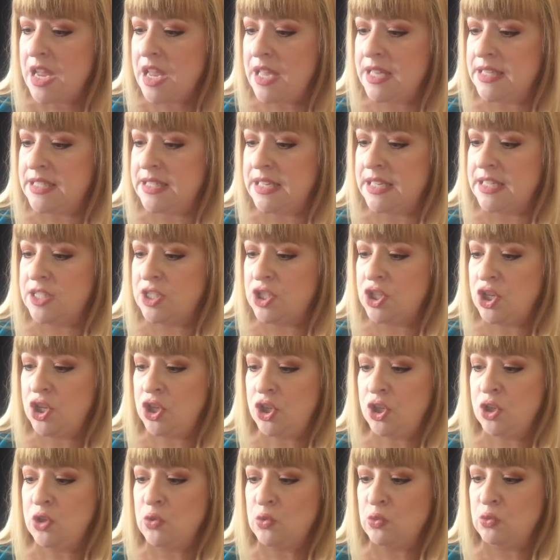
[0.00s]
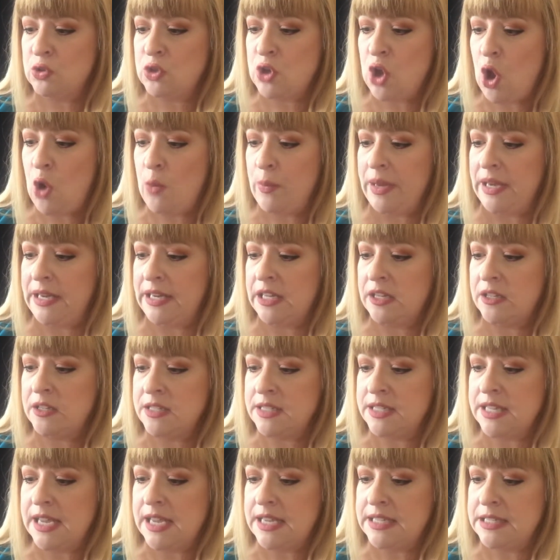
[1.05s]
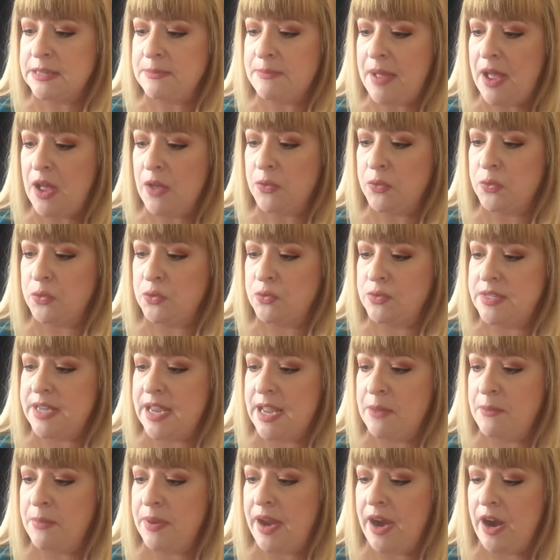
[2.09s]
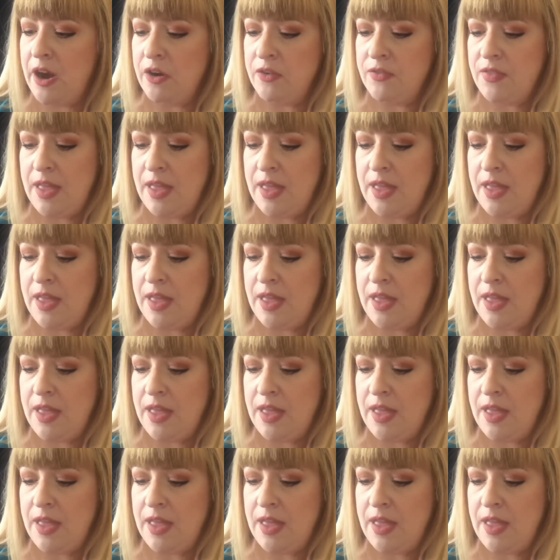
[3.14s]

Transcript: It says to use combing nickel size amount through damp hair,